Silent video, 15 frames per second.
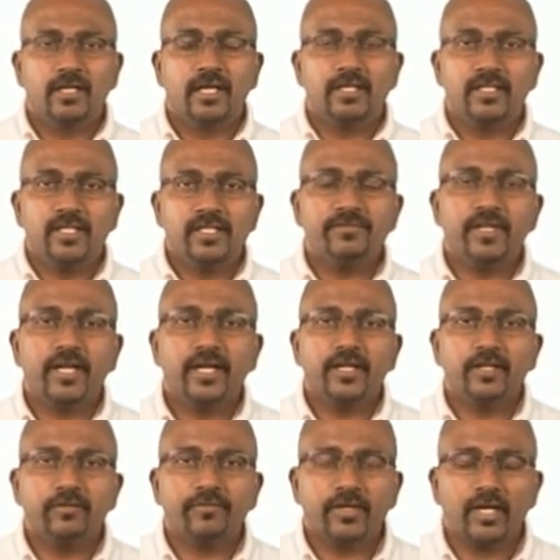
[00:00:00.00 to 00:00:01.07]
and these
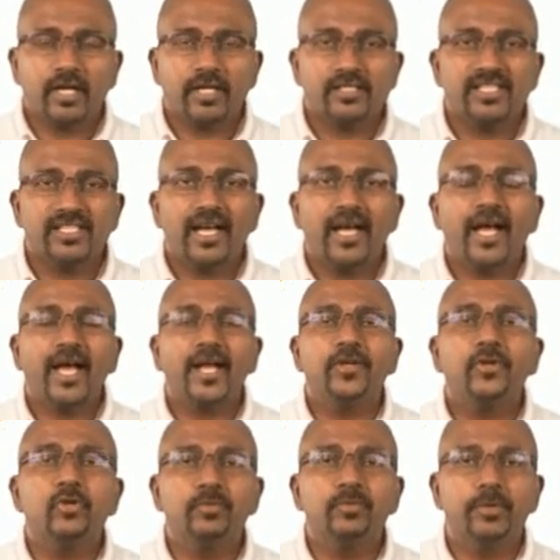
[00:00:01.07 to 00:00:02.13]
variety of cars
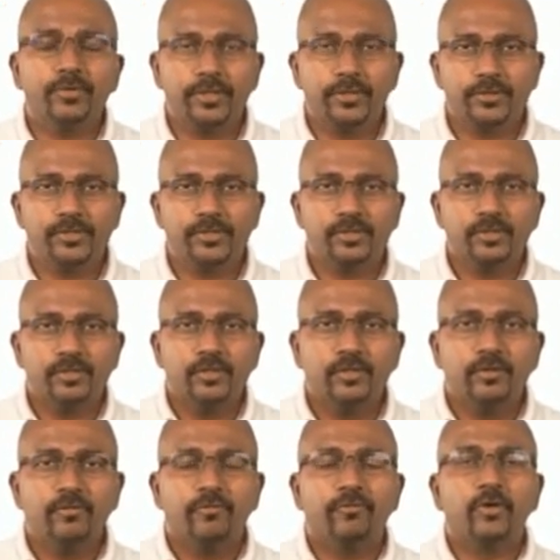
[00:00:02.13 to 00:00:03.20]
had to be produced
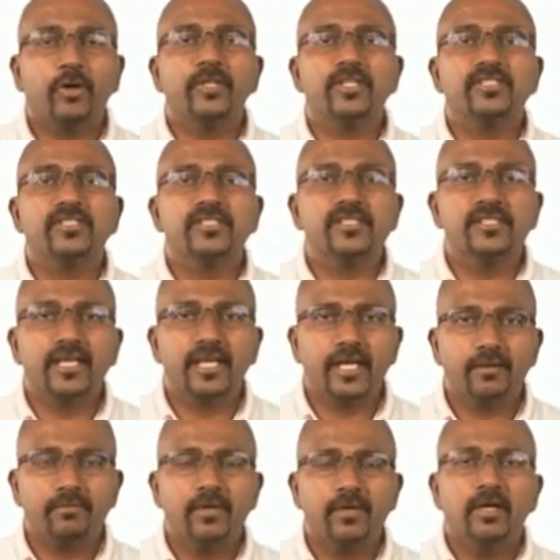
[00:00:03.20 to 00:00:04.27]
from the
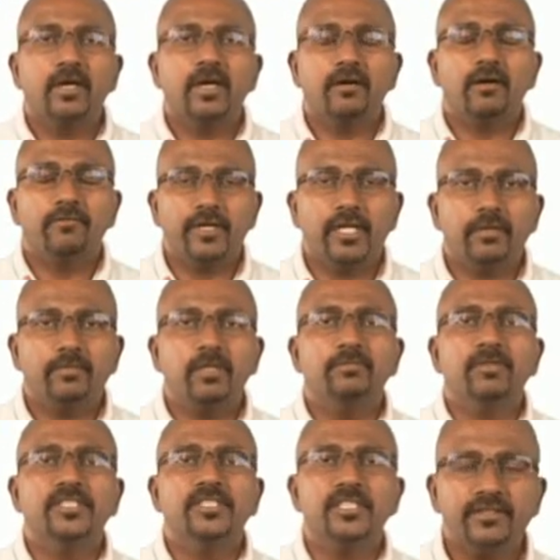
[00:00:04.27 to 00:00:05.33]
same available
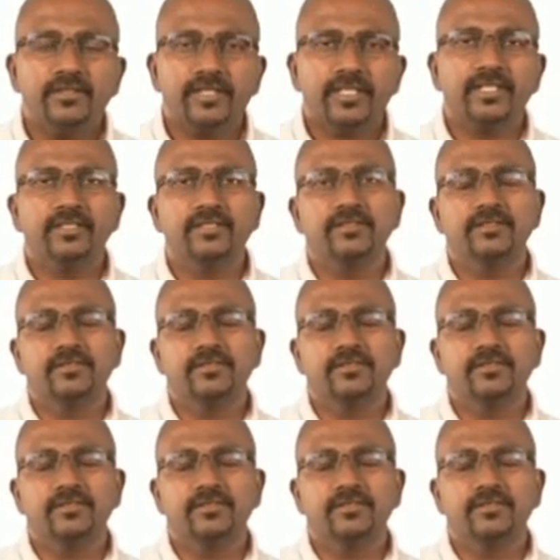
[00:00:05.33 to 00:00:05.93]
machinery.